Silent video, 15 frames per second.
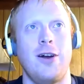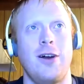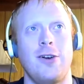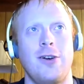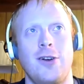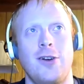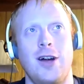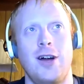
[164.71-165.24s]

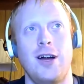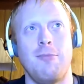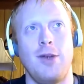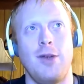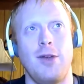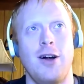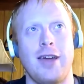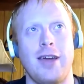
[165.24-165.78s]
our
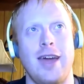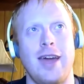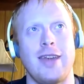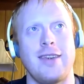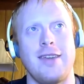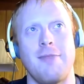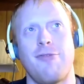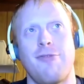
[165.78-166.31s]
blog
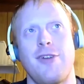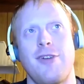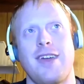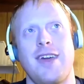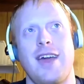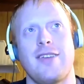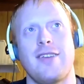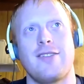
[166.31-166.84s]
at
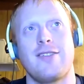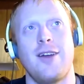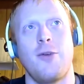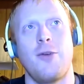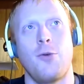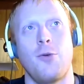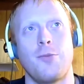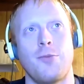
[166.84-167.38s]

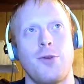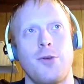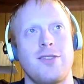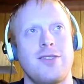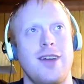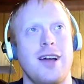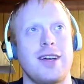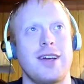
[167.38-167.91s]

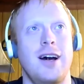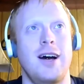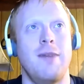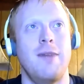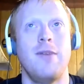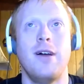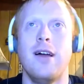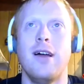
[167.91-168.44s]
imfitcast.wordpress.com.